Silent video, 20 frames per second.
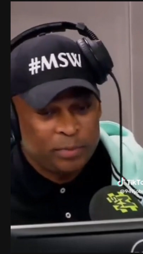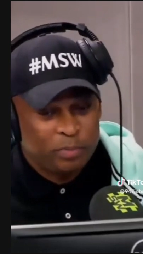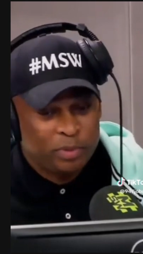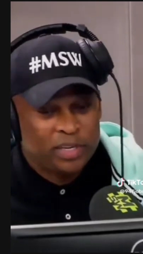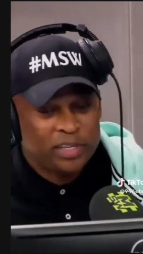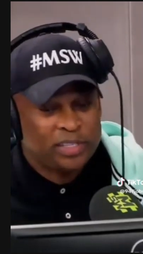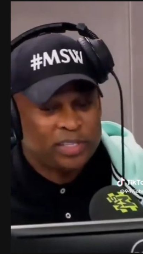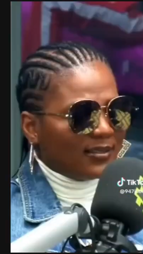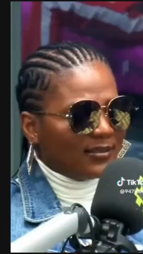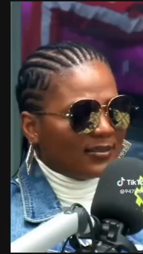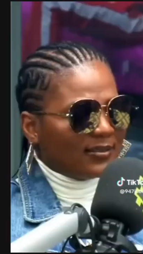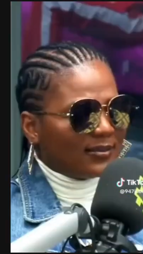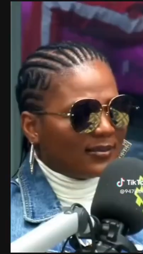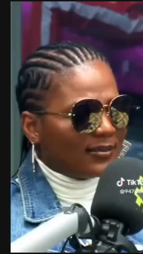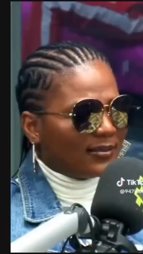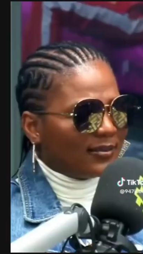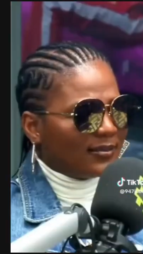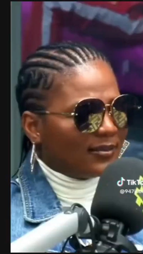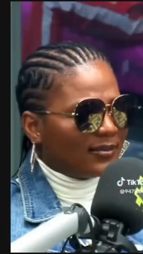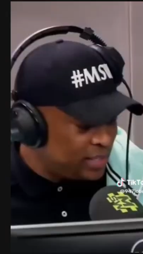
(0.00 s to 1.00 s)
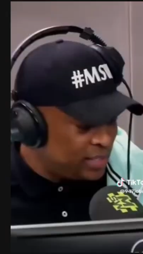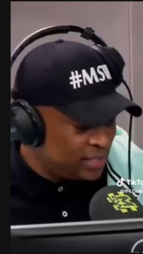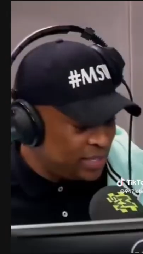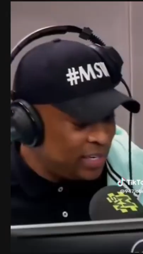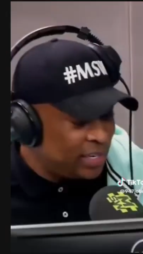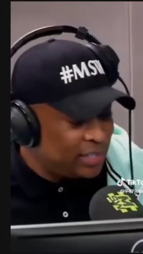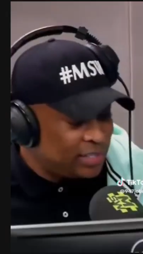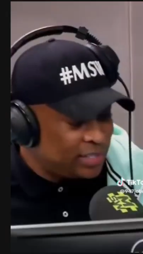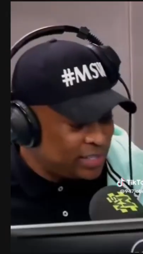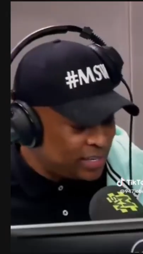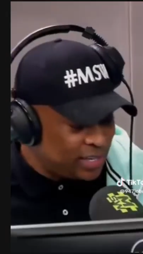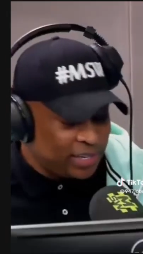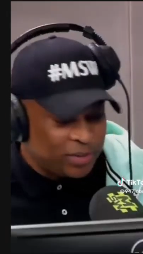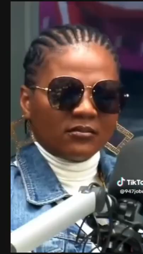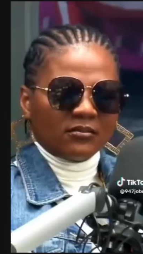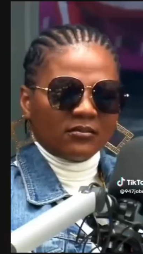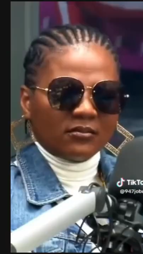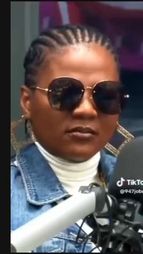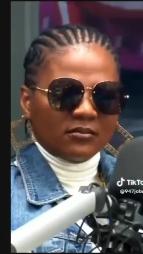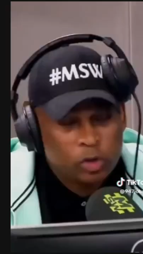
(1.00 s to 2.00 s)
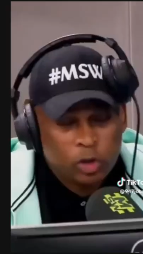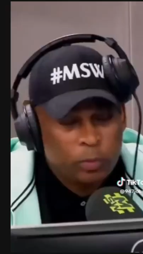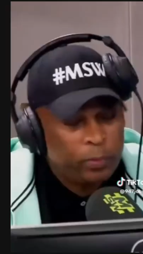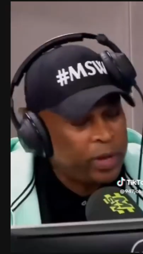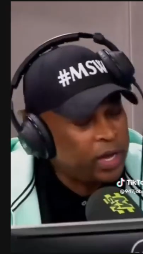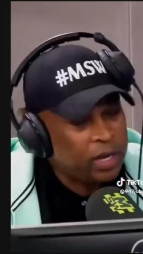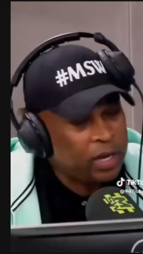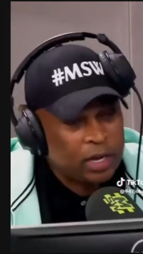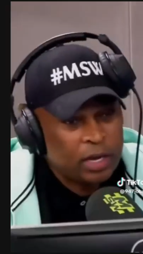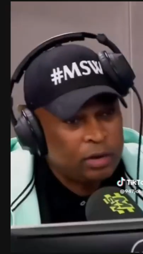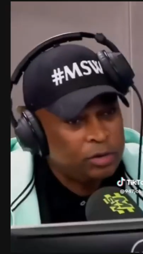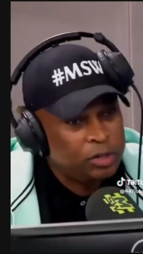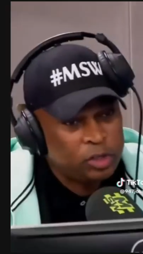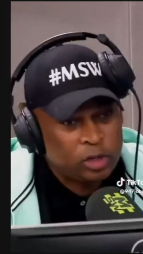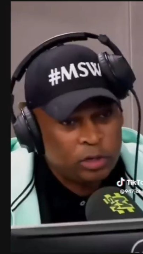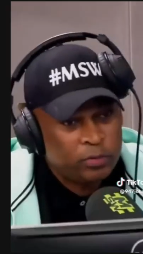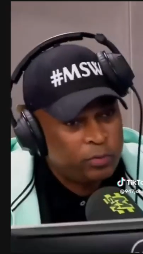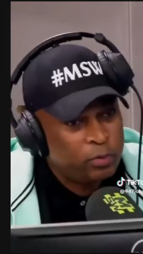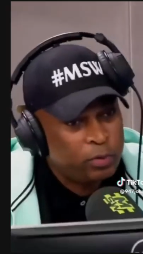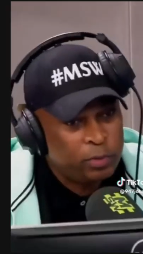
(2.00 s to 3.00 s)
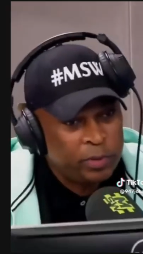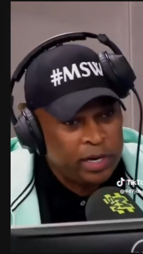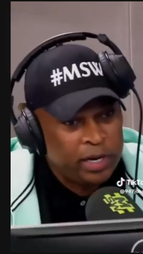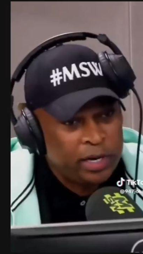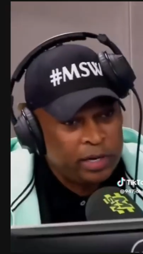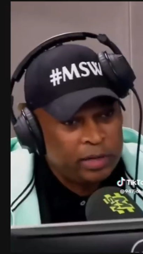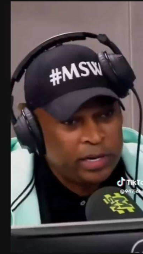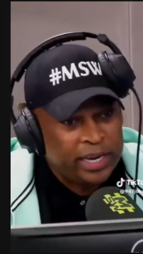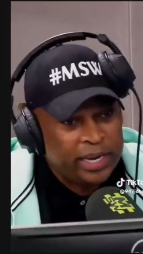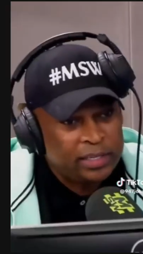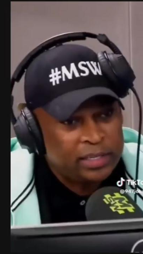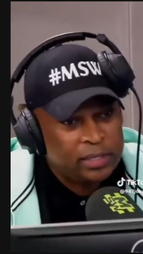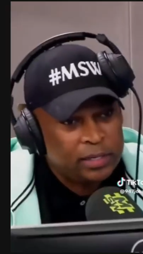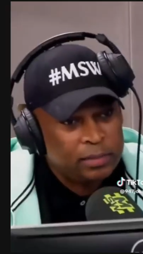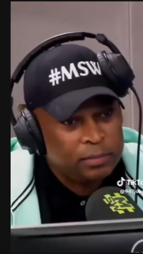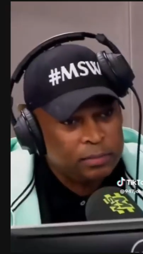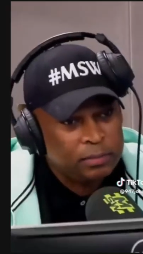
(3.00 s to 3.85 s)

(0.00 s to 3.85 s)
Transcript: President, let's so your bank account is not 4 million lighter.